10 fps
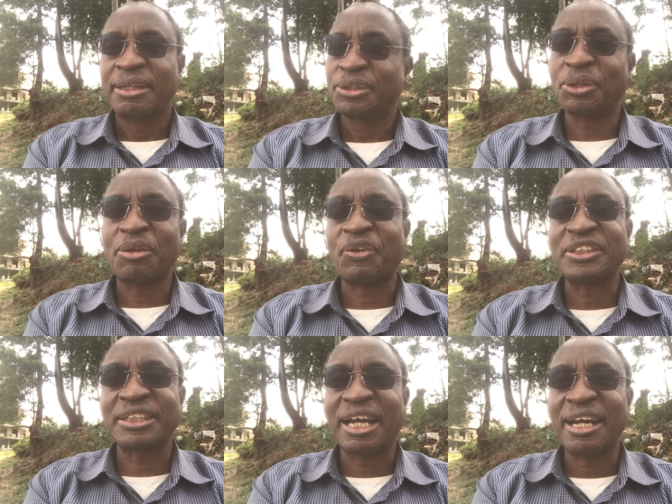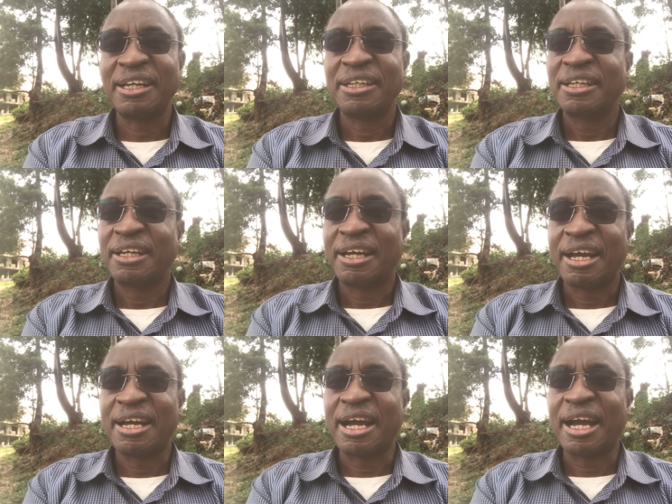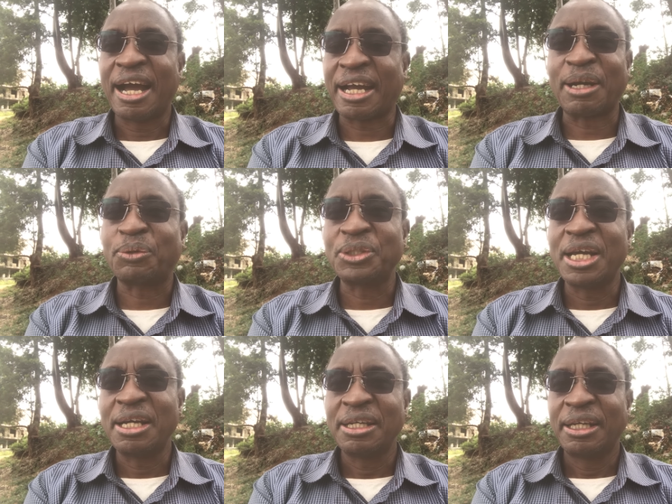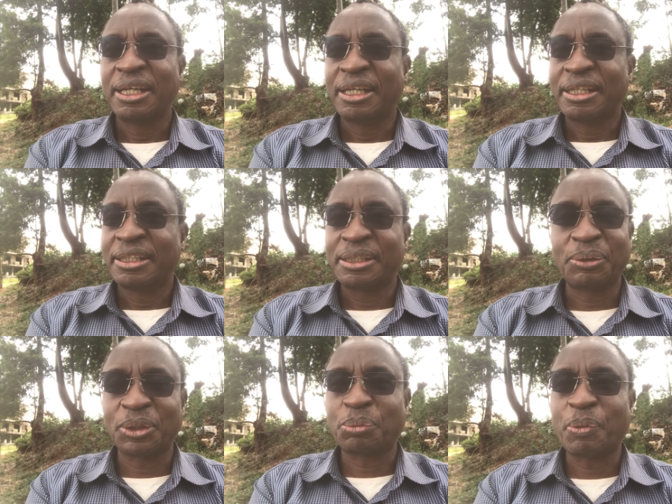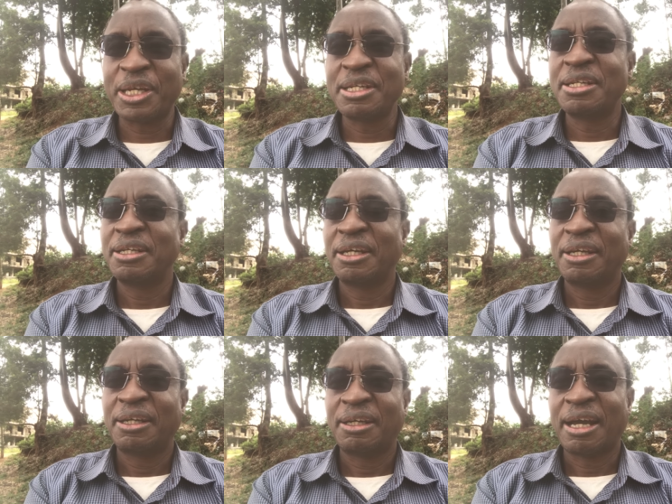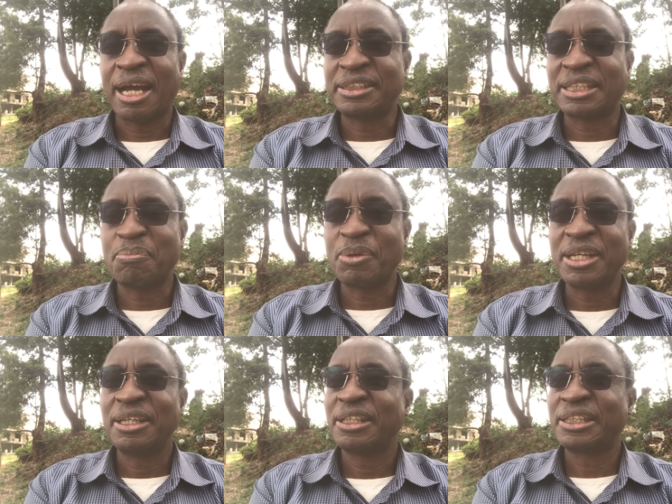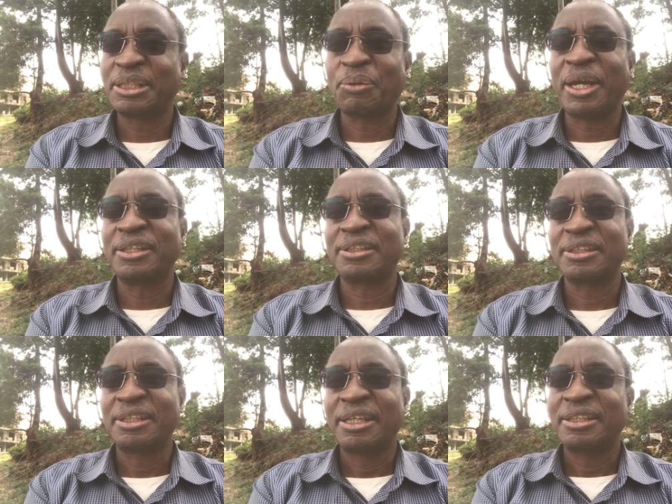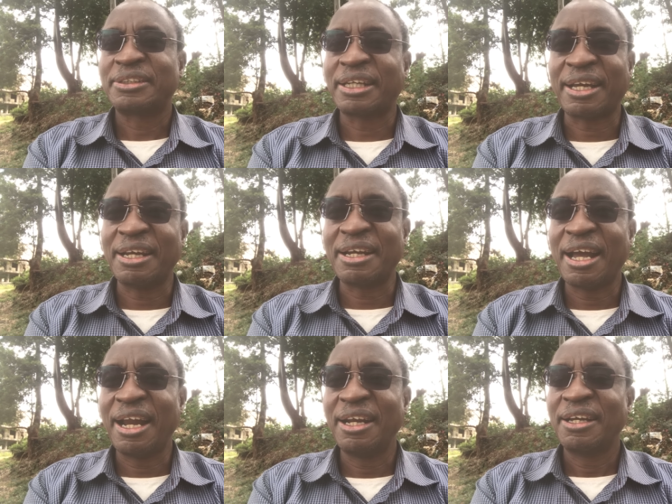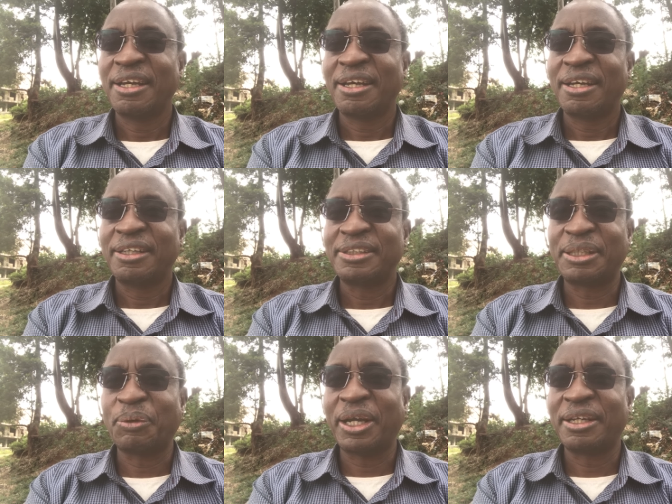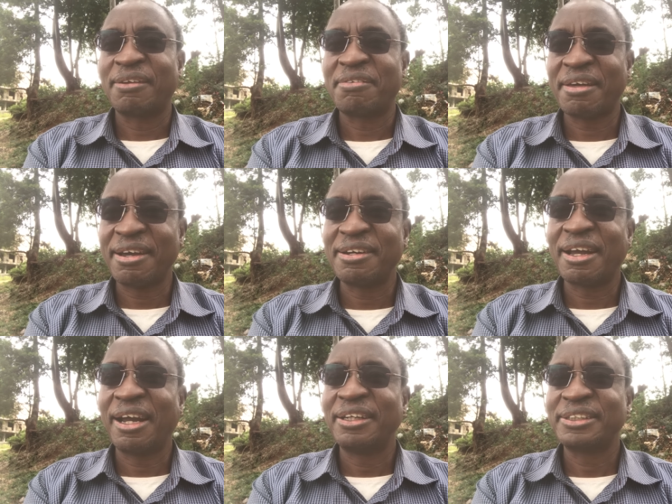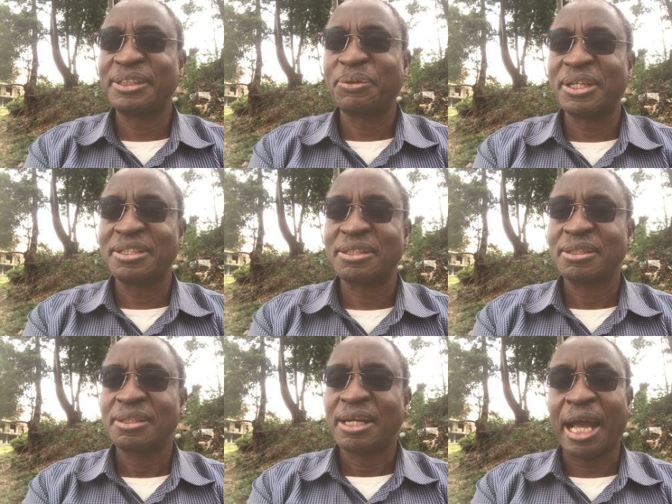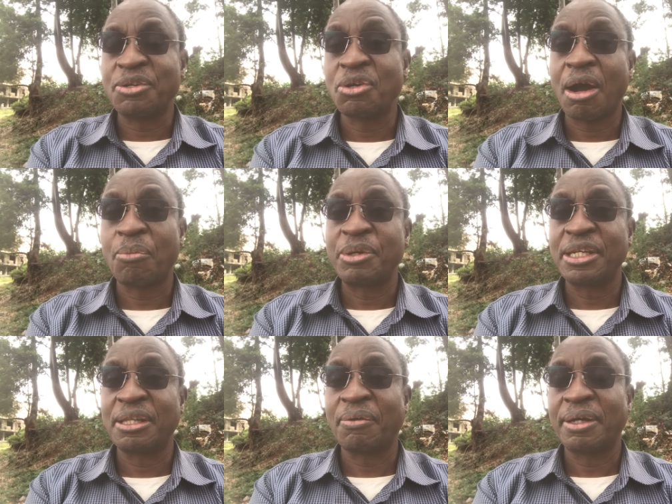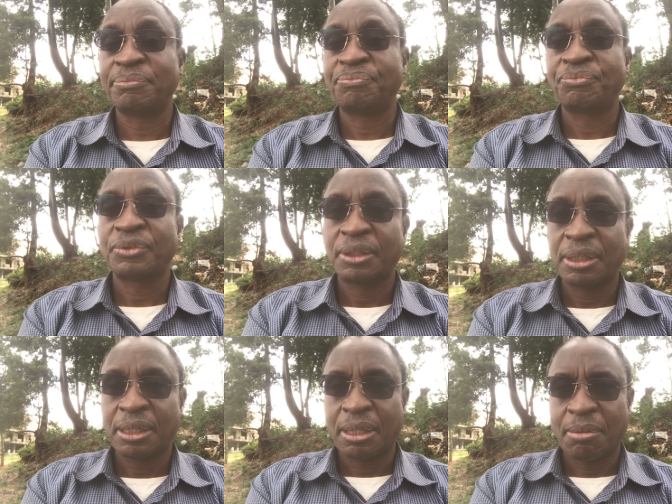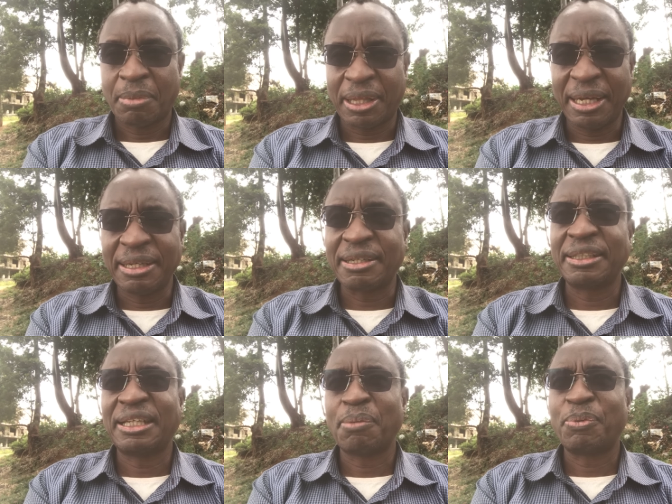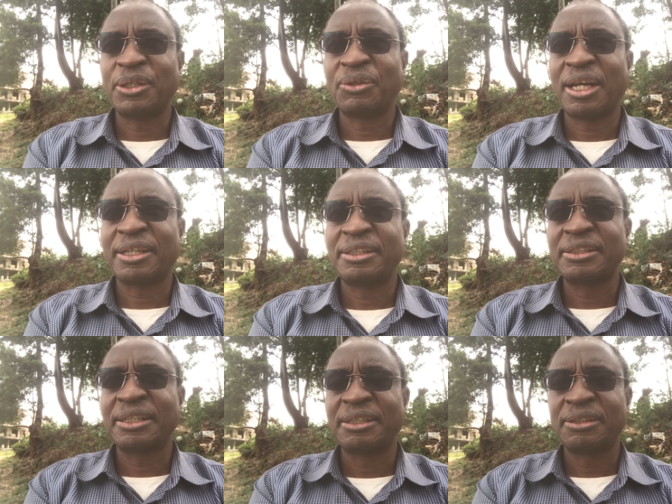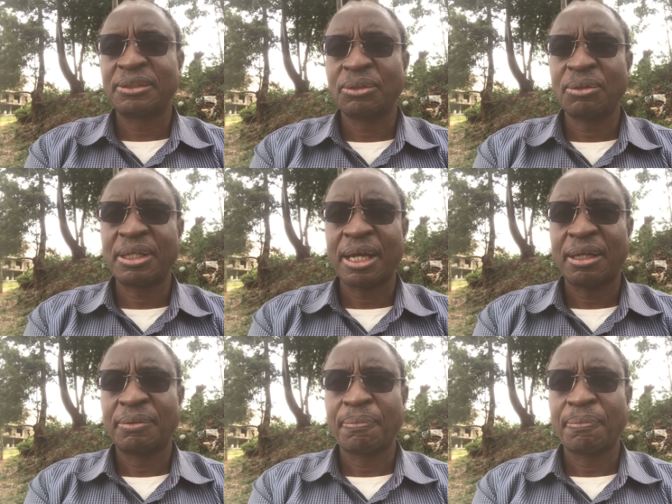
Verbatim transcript: So the first girl akakuja she was paid handsomely. She went. Second girl, she went. Third girl, she went. I don't know how many there were. But then it reached a place when Akinyi said, look here.